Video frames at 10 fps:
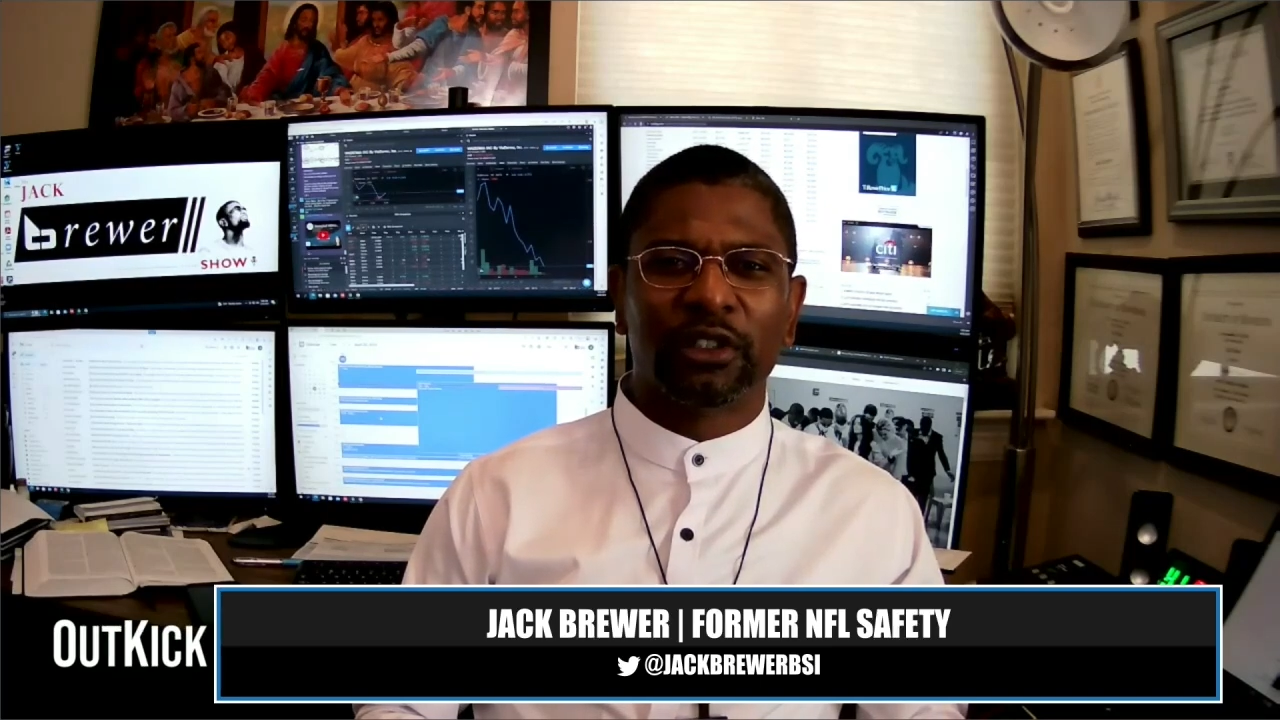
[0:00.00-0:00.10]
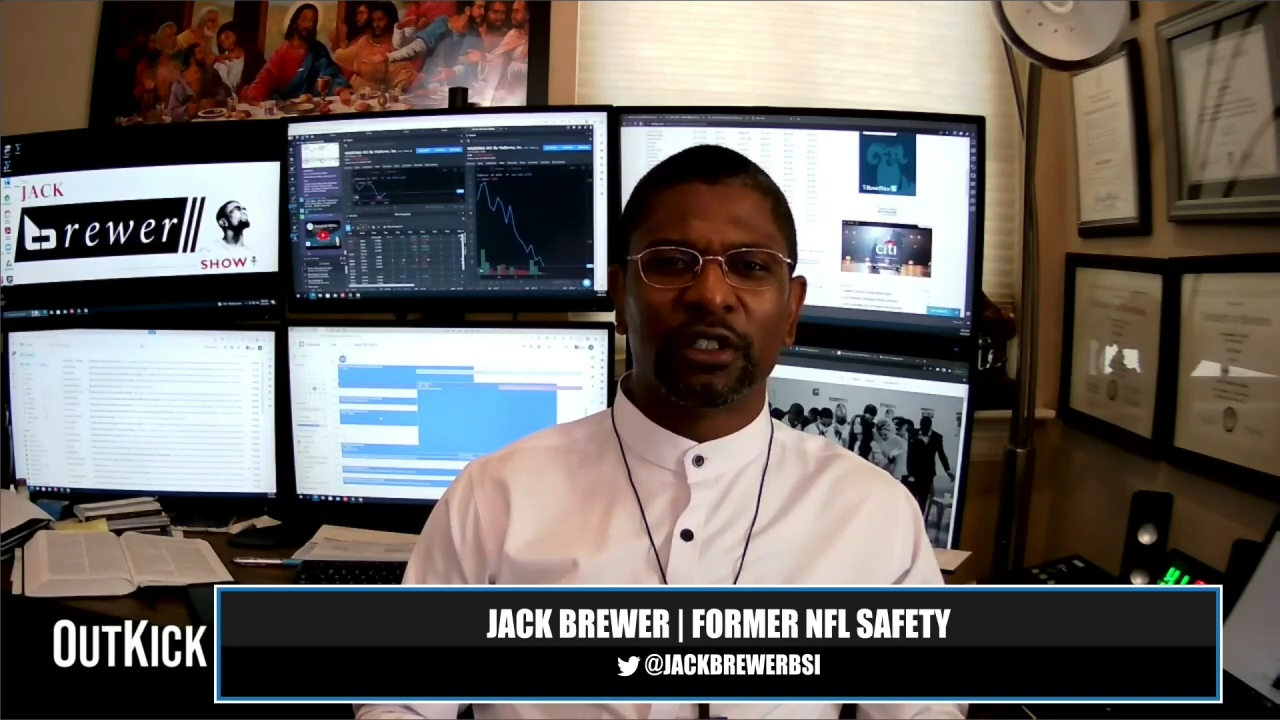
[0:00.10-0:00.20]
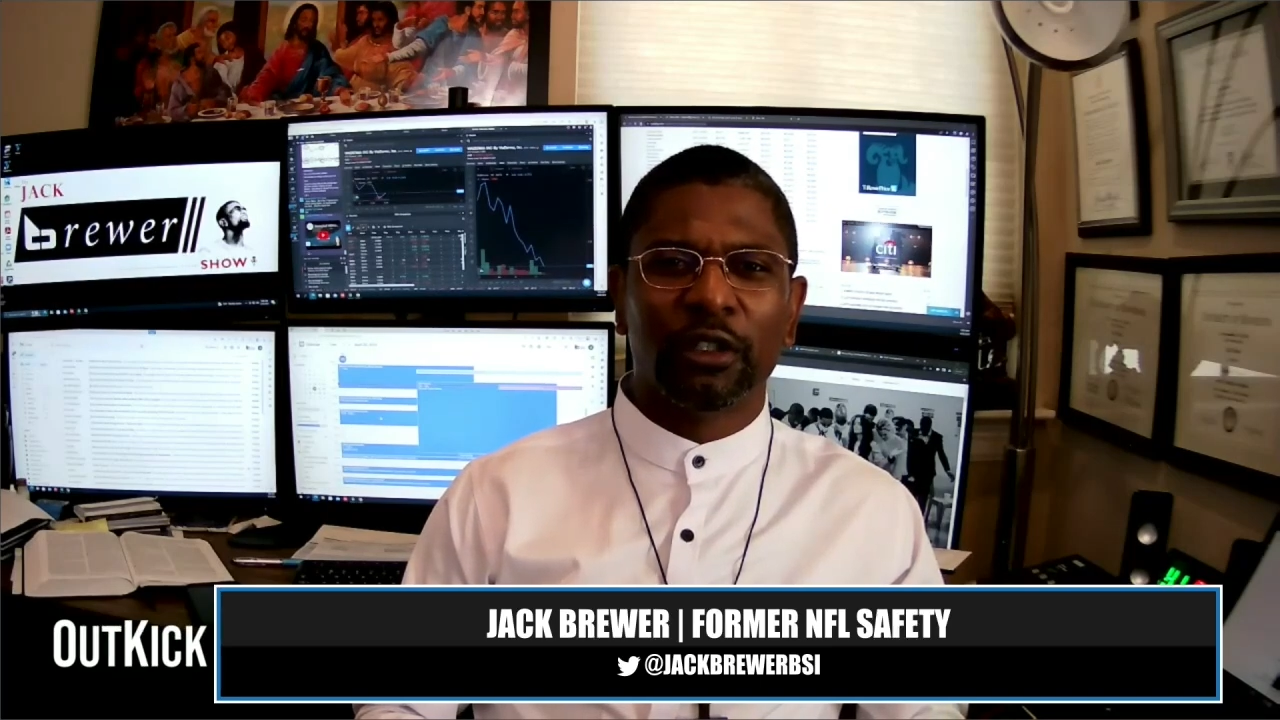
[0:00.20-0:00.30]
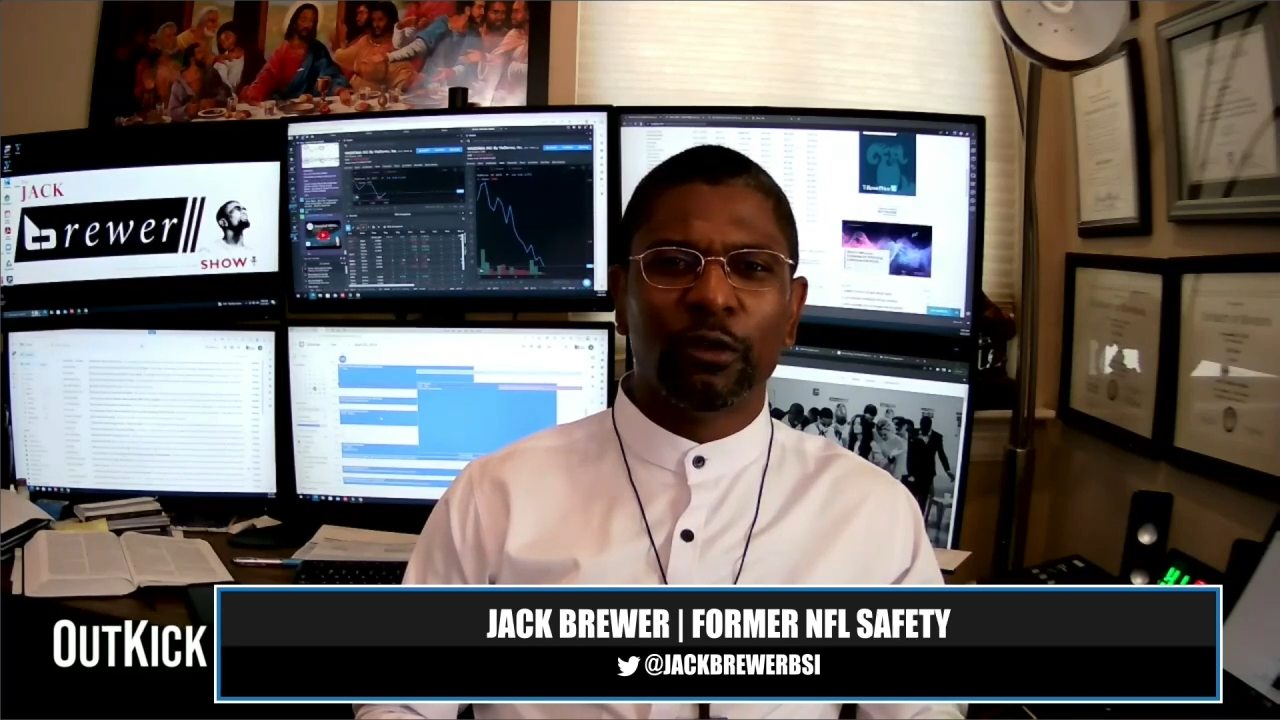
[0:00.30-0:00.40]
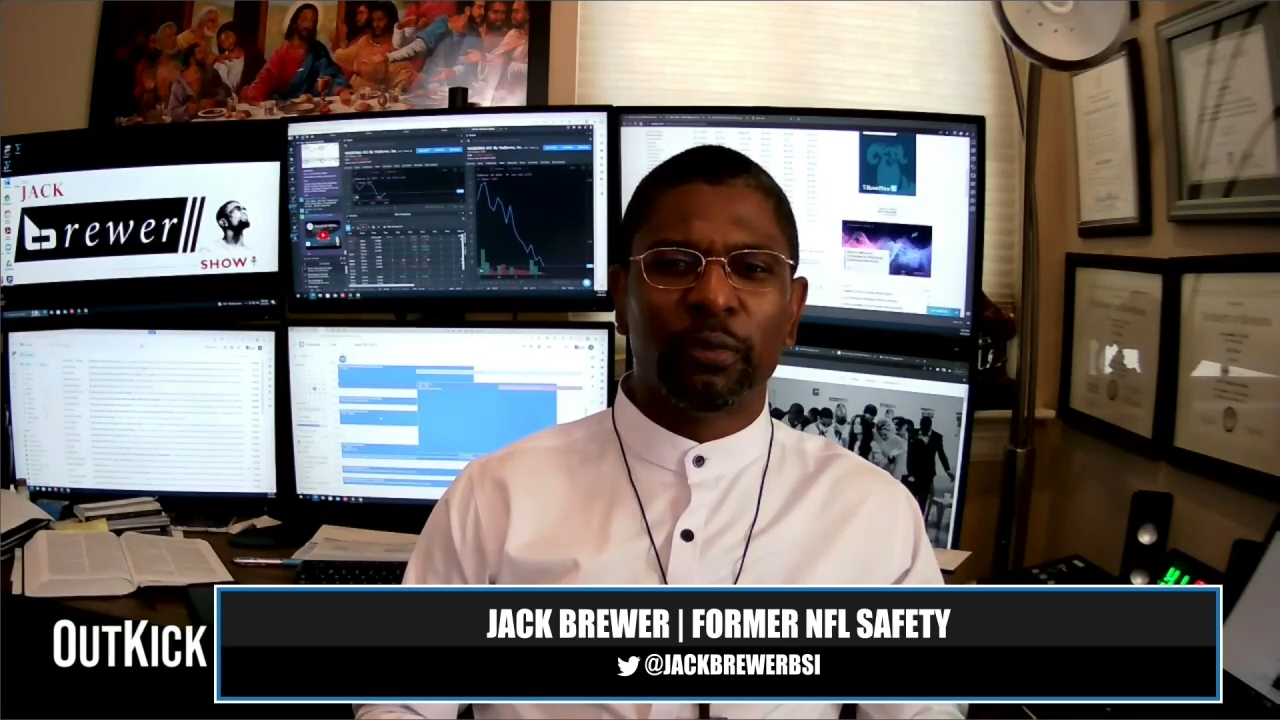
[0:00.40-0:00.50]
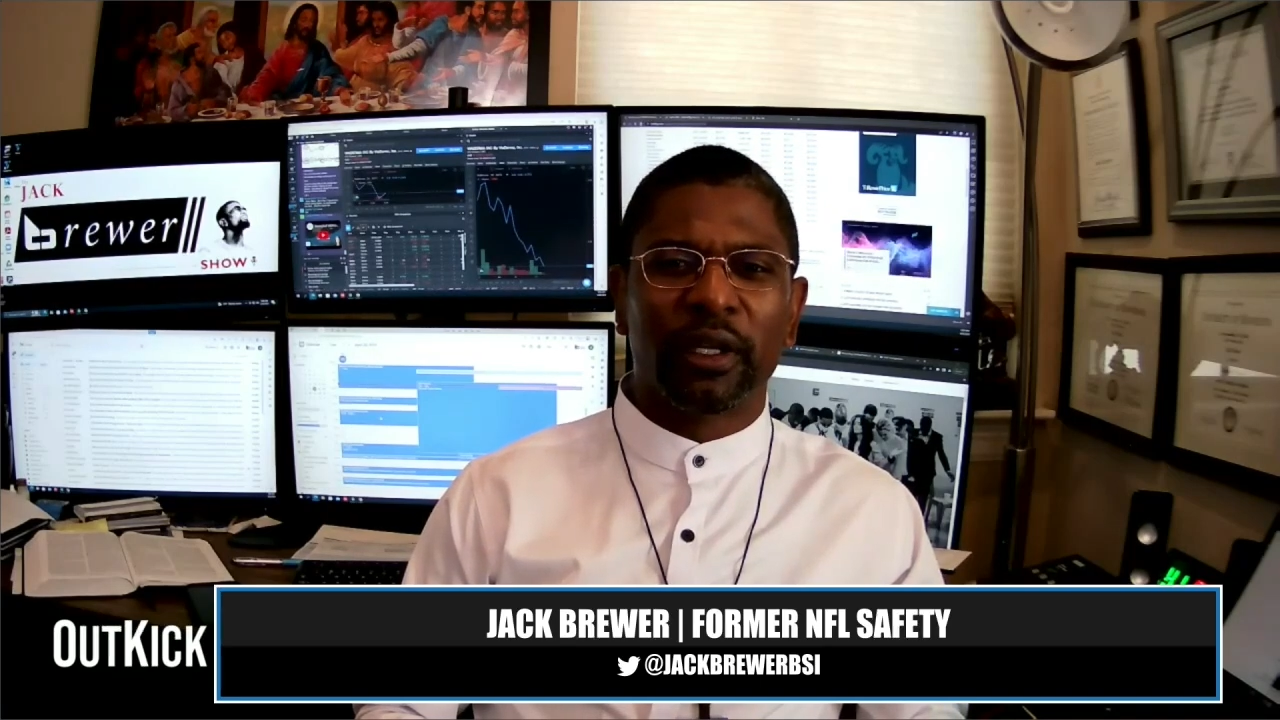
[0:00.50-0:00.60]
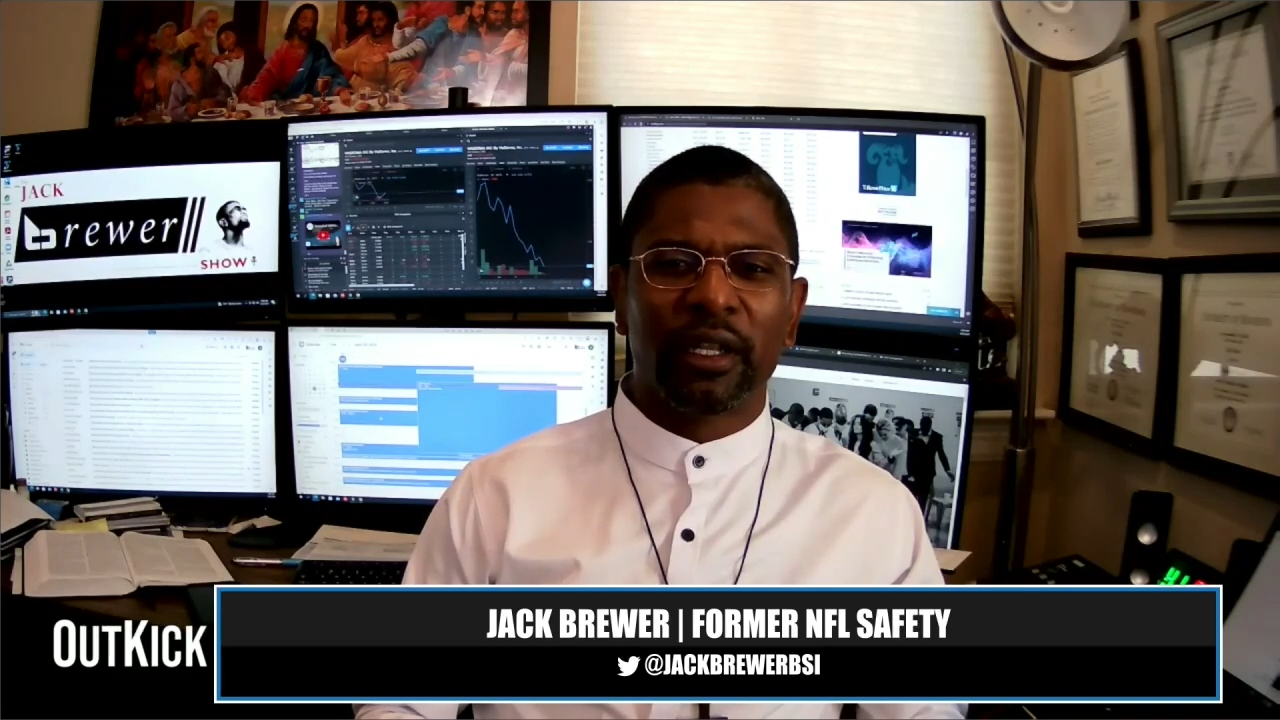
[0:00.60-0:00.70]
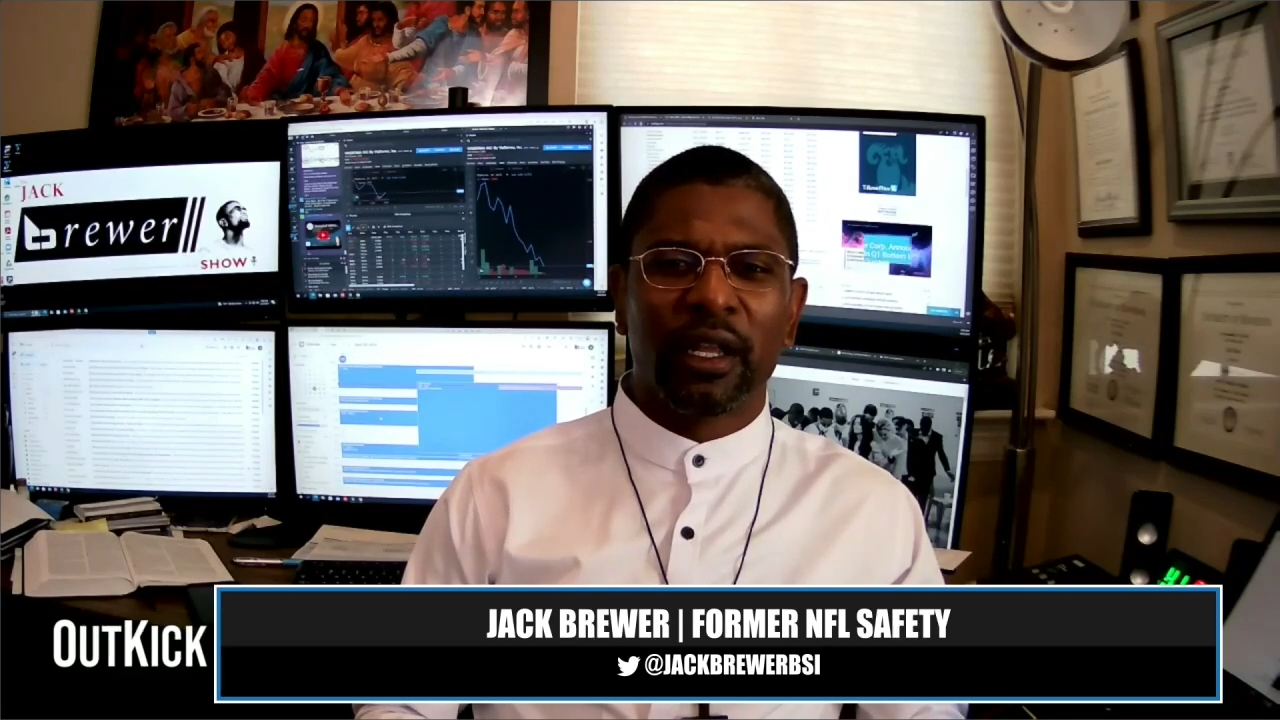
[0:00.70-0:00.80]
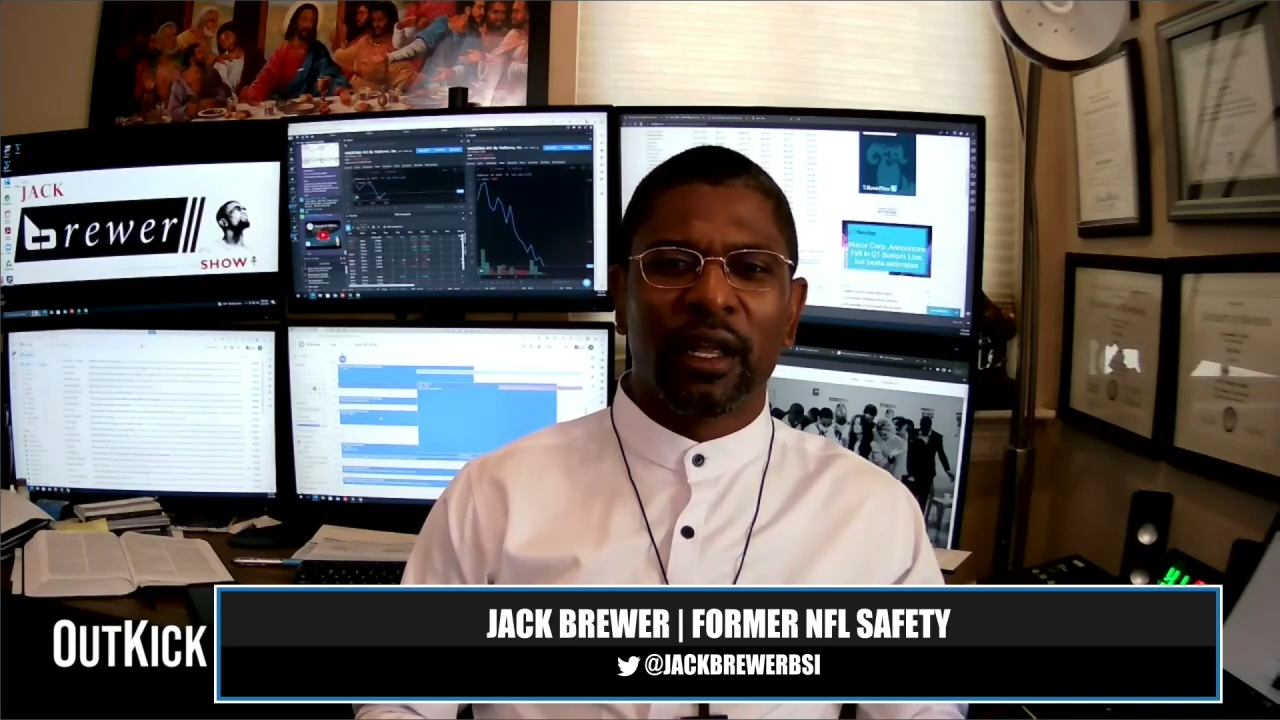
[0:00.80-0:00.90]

stupid.